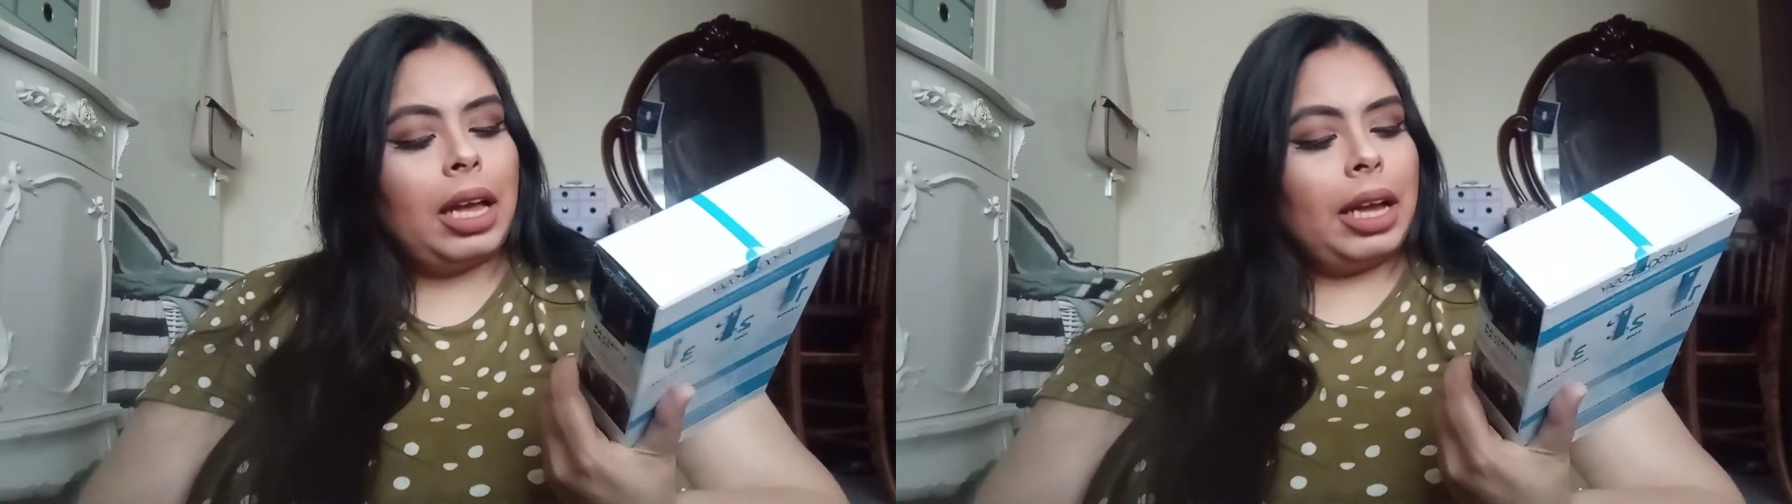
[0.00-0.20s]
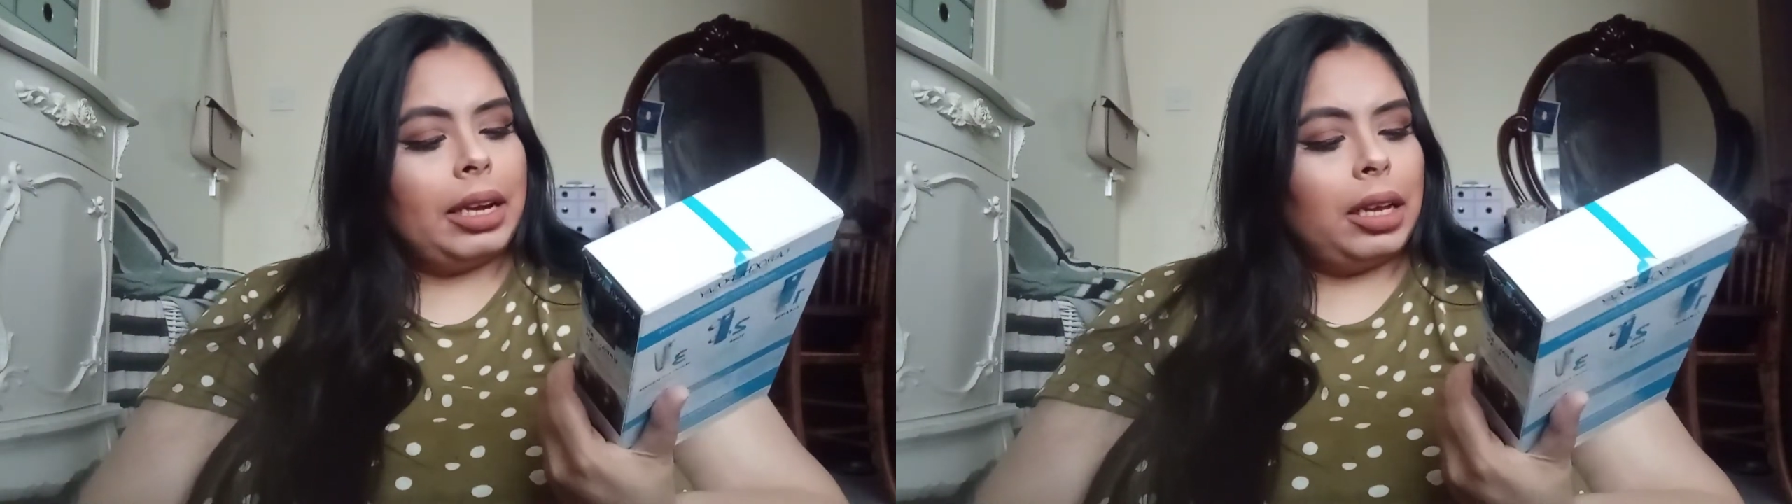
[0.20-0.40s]

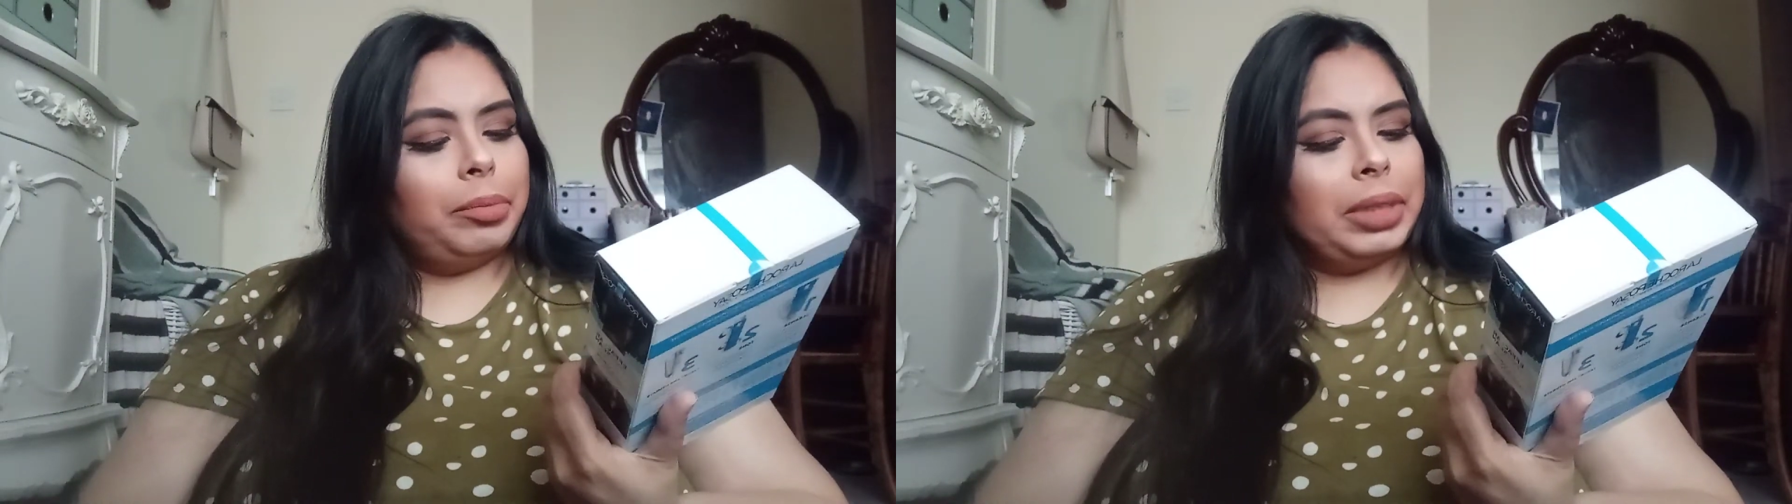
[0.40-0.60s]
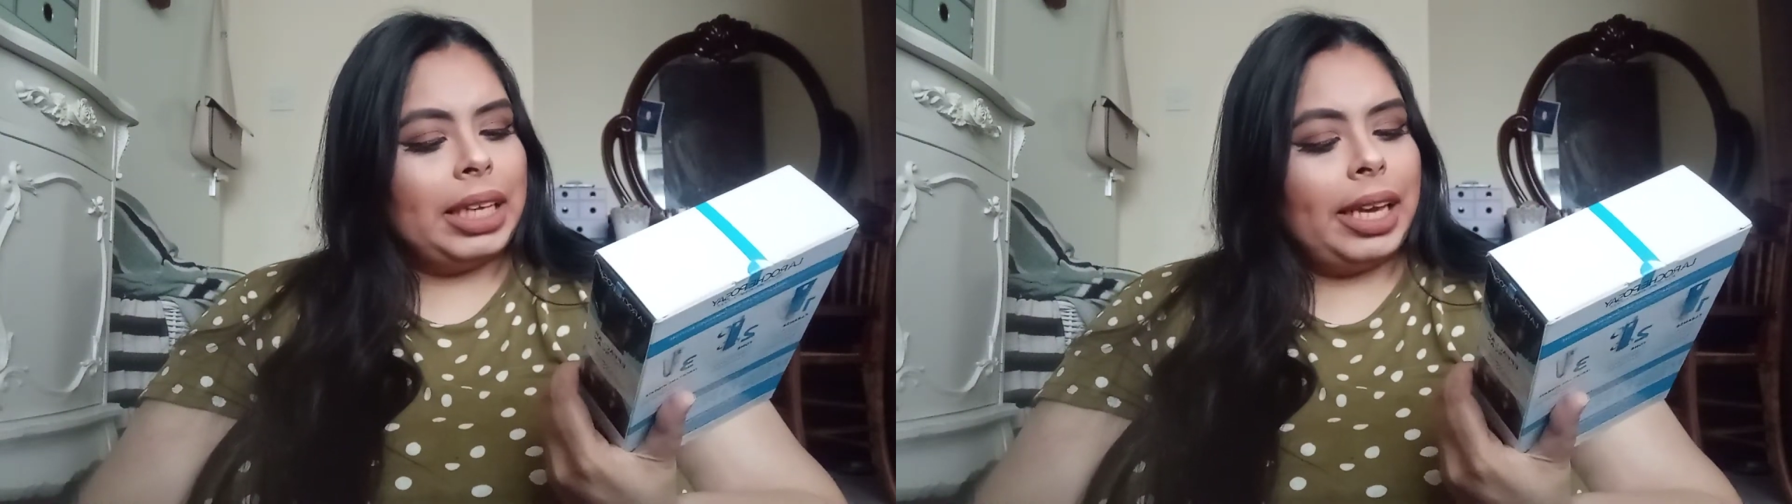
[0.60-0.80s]
And
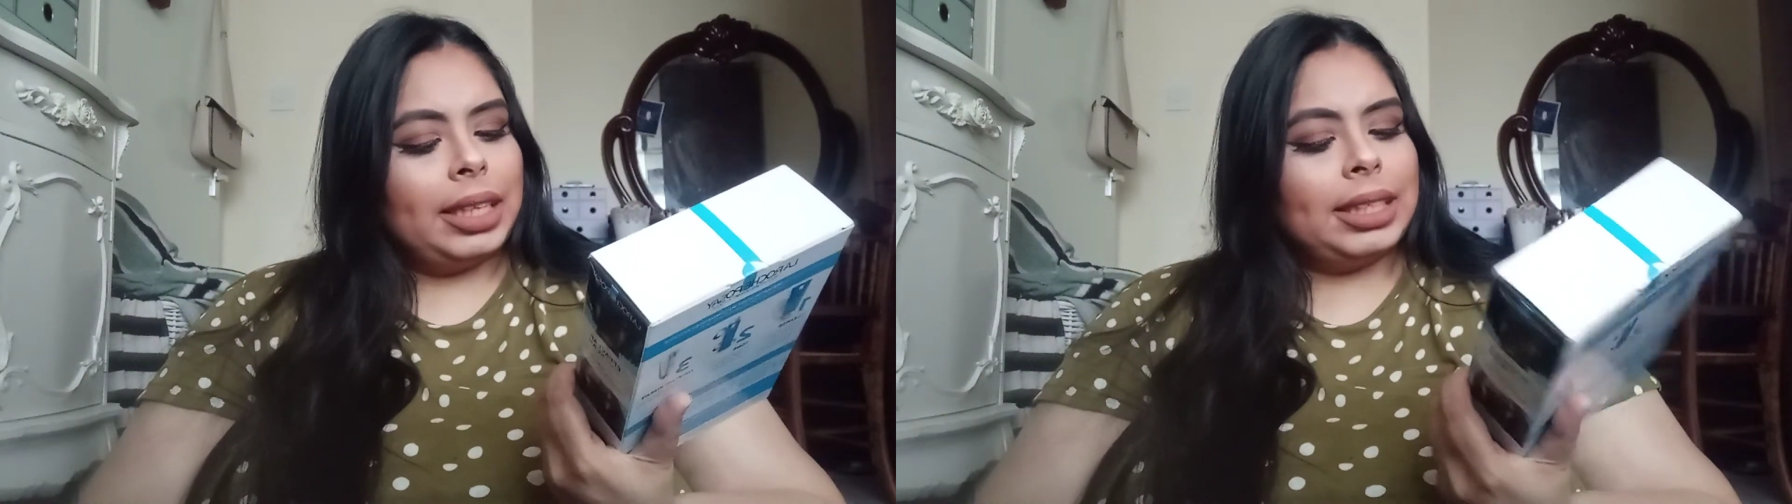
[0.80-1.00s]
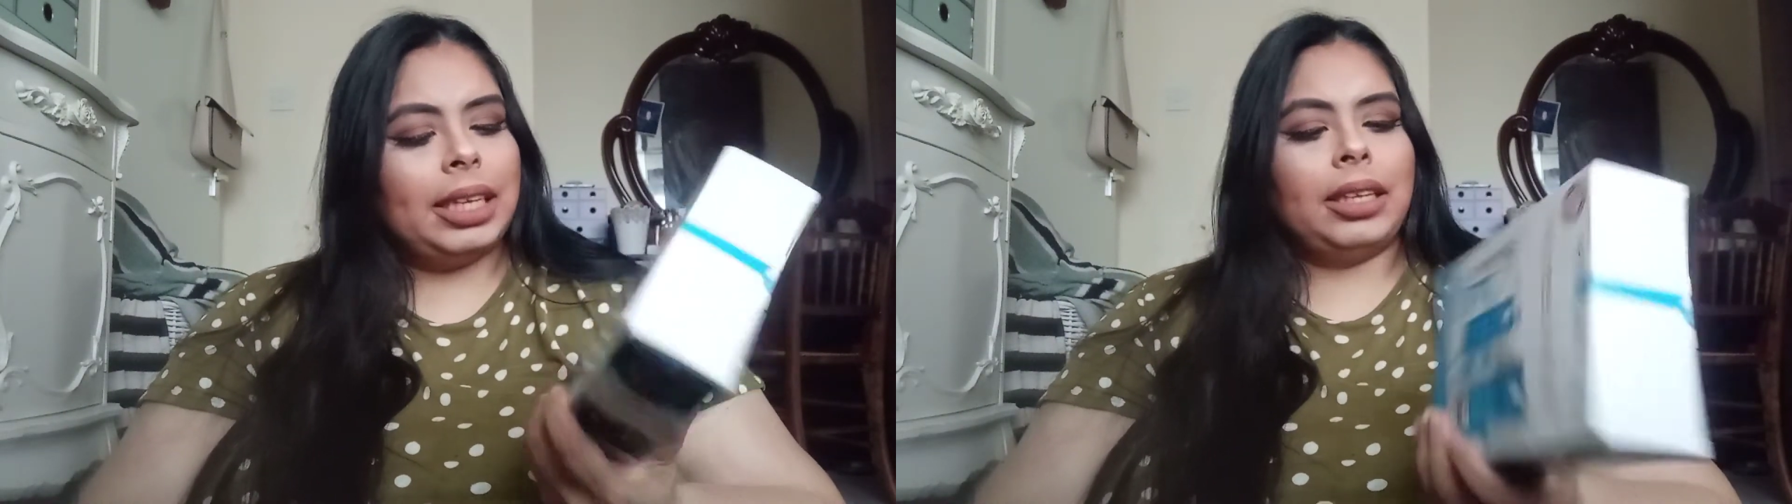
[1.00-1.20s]
I'm
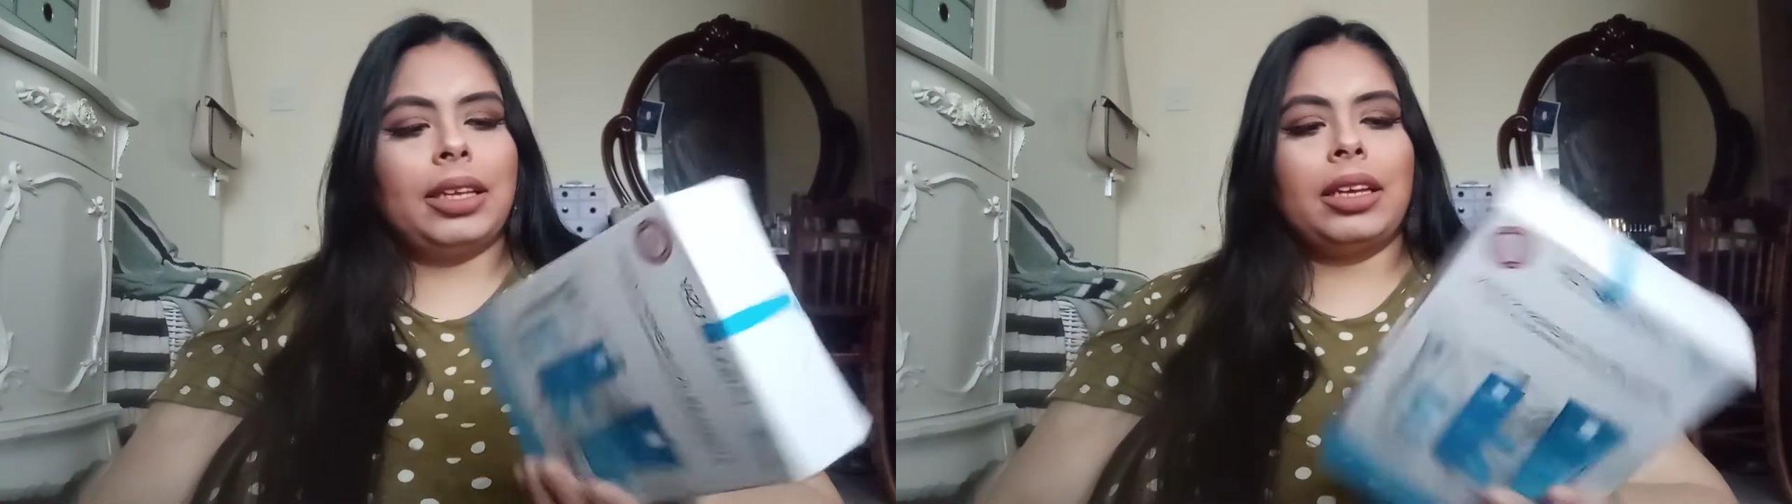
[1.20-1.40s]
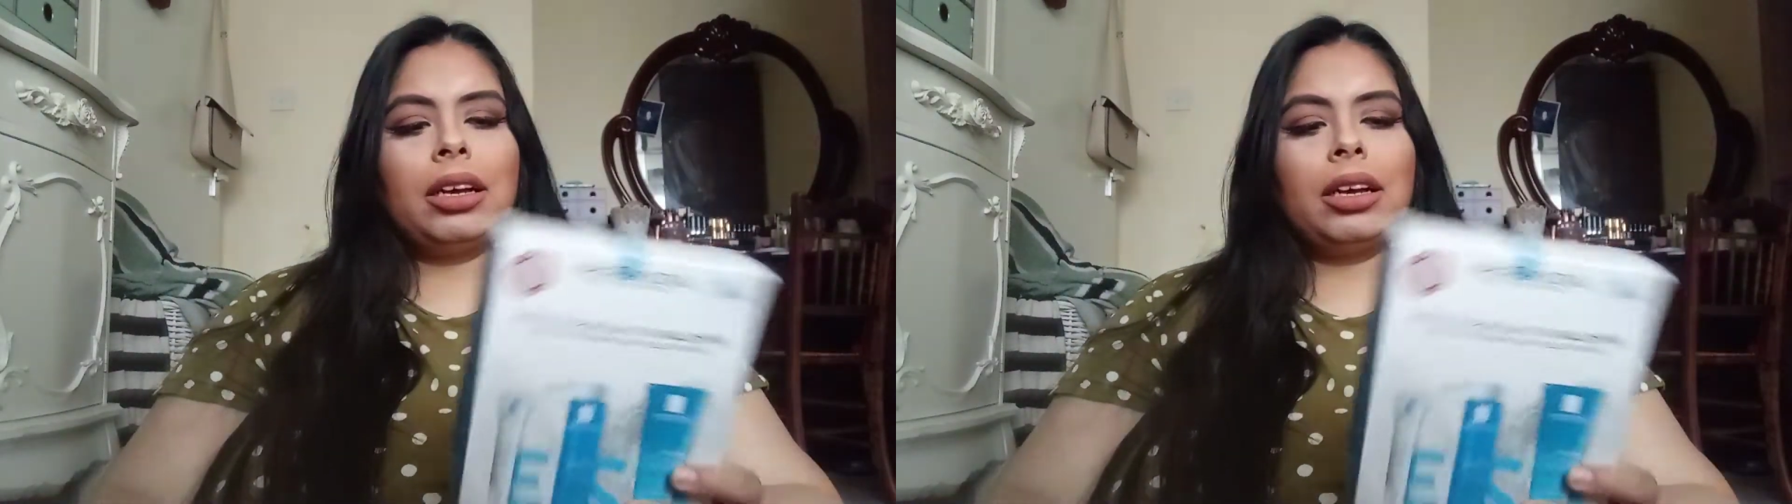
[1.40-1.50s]
guessing they